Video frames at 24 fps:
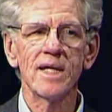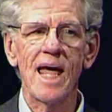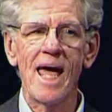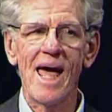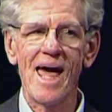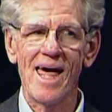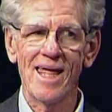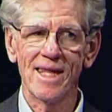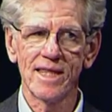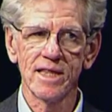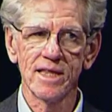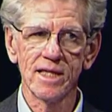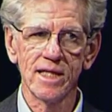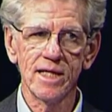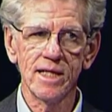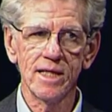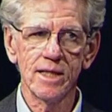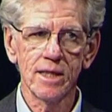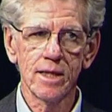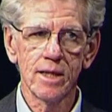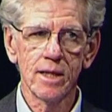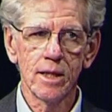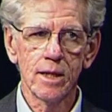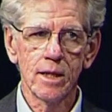athlete.
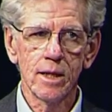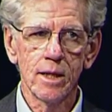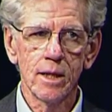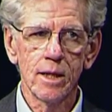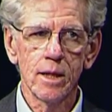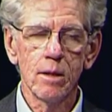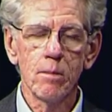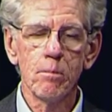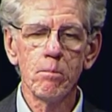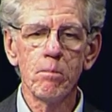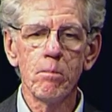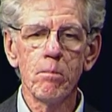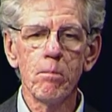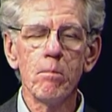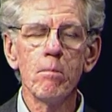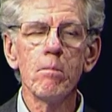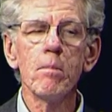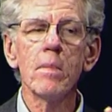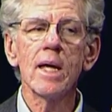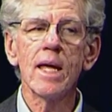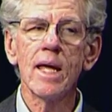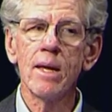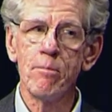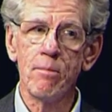
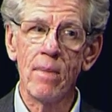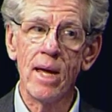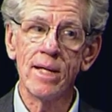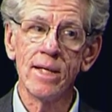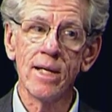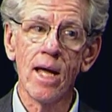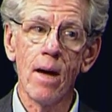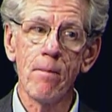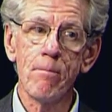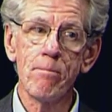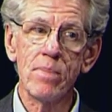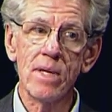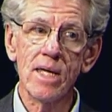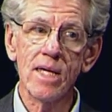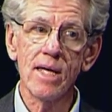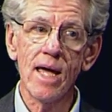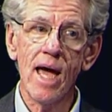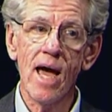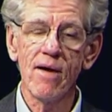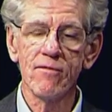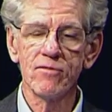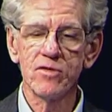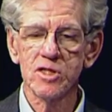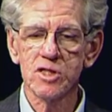He may not
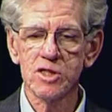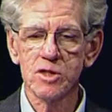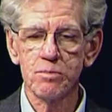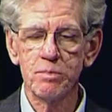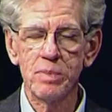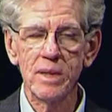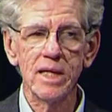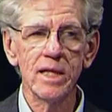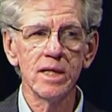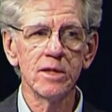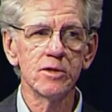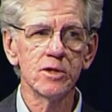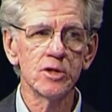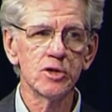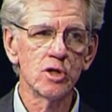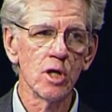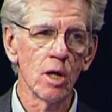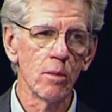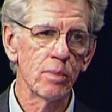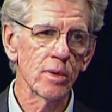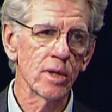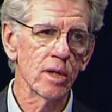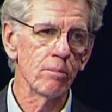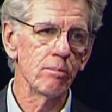have the speed, the
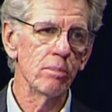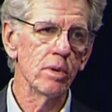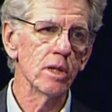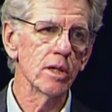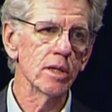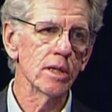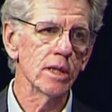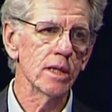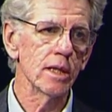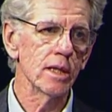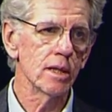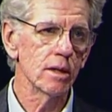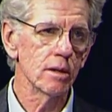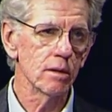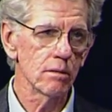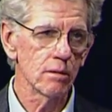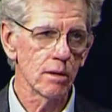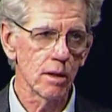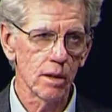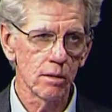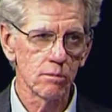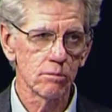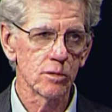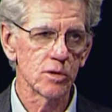jumping ability,
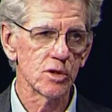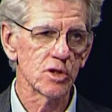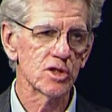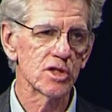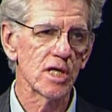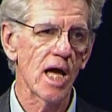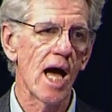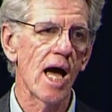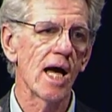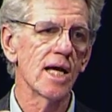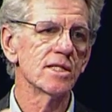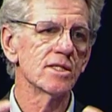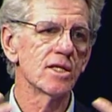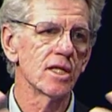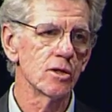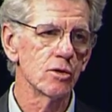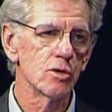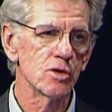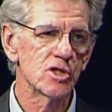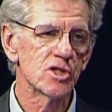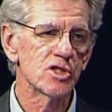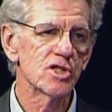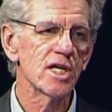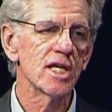the size that
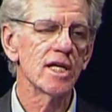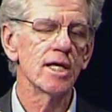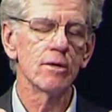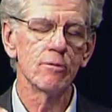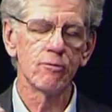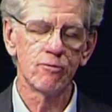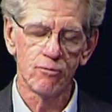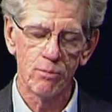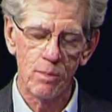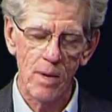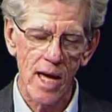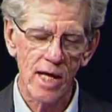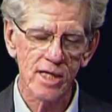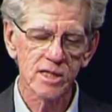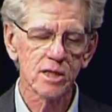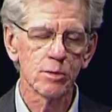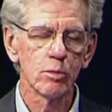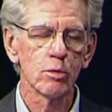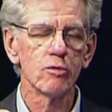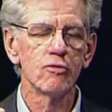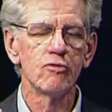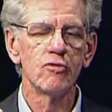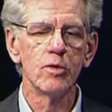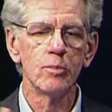you'd see in basketball
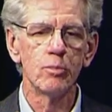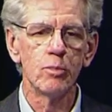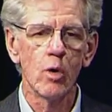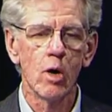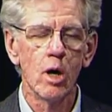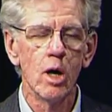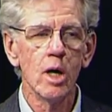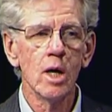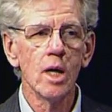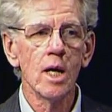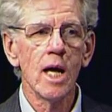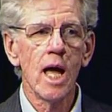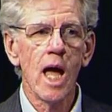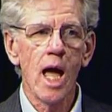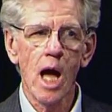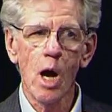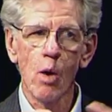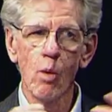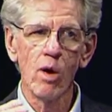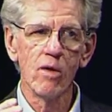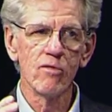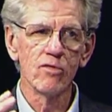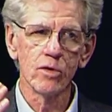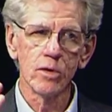or football.
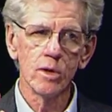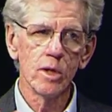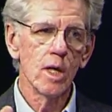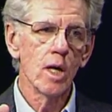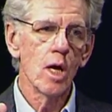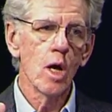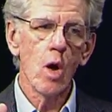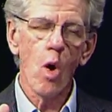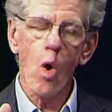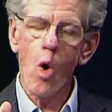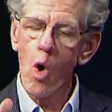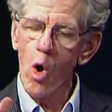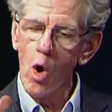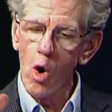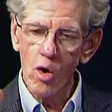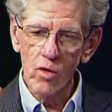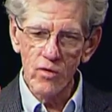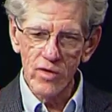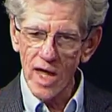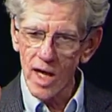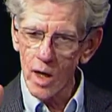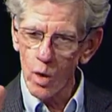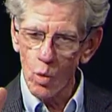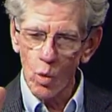However, all
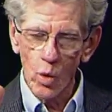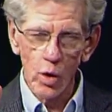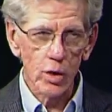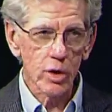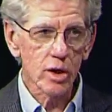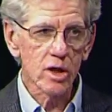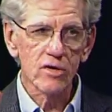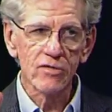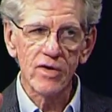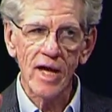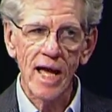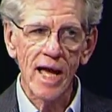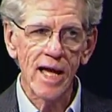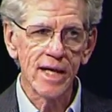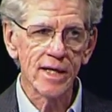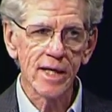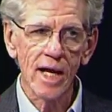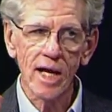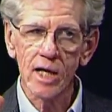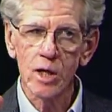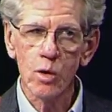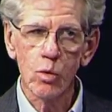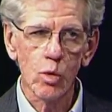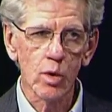that work of
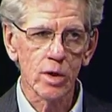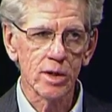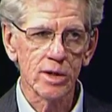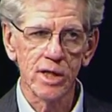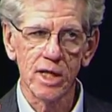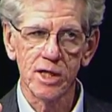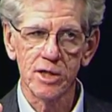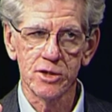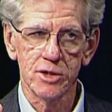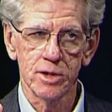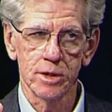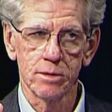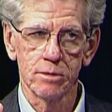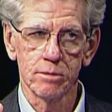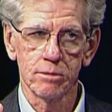hand-eye coordination,